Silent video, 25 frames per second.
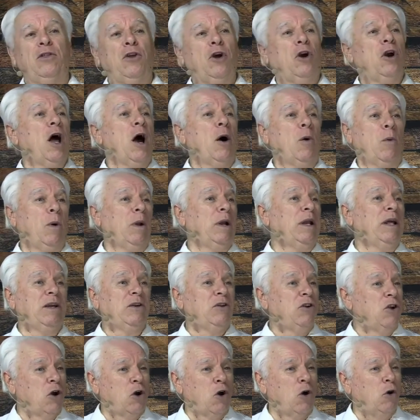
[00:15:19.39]
They're not
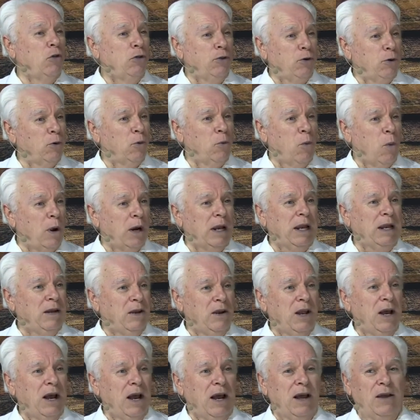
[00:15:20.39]
willing to go through what
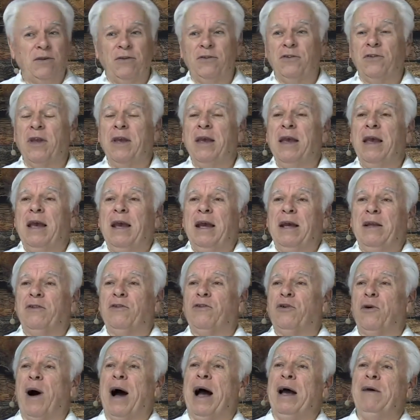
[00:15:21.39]
it does.
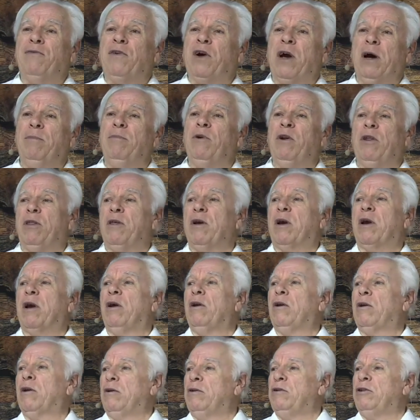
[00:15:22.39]
And so I've come to the
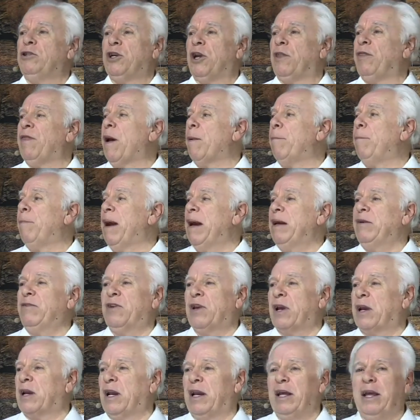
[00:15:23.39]
conclusion that
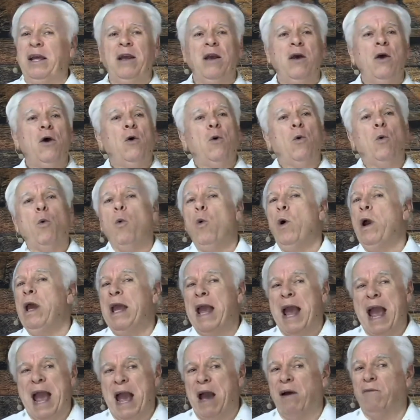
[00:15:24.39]
basically
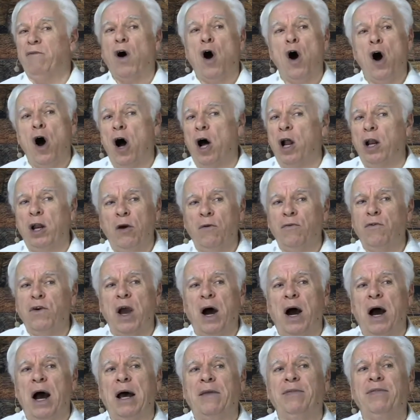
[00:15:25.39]
we have all of
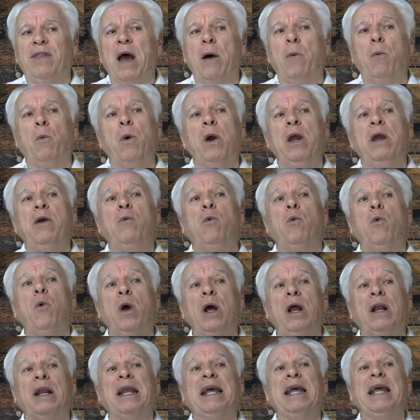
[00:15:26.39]
God that we
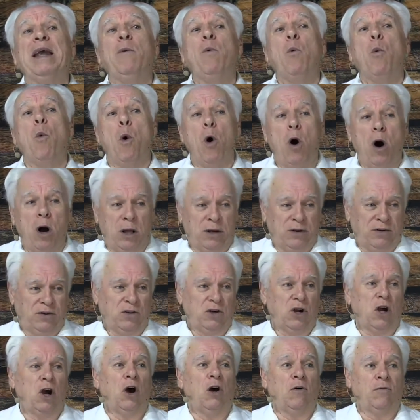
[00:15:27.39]
really want
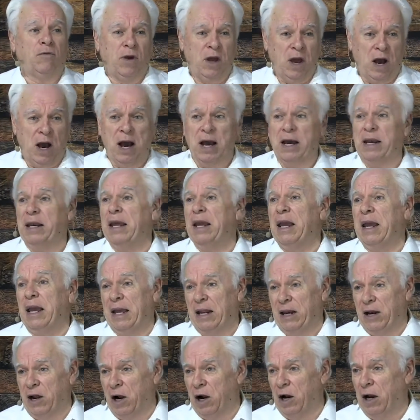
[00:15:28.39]
of God
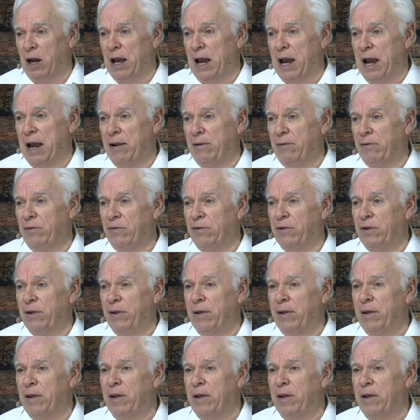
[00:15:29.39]
in our lives.